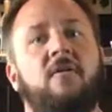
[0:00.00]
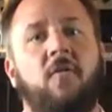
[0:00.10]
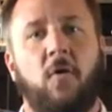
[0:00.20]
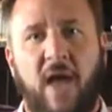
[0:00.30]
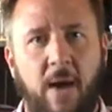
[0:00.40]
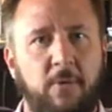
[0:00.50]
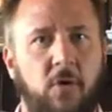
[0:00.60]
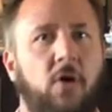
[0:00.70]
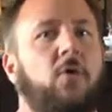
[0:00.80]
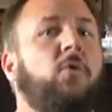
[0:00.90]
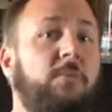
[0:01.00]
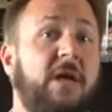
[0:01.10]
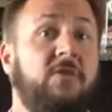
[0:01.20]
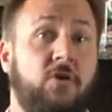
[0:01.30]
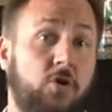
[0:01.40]
Vocabulary would
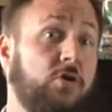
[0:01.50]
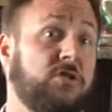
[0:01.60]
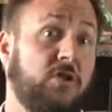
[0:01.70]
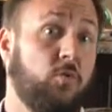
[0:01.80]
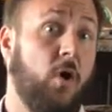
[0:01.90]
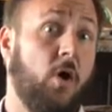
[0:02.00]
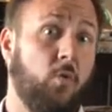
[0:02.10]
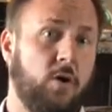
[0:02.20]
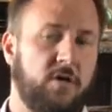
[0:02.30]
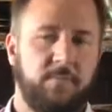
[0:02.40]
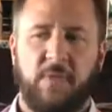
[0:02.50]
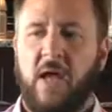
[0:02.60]
mean that you're using the wrong word,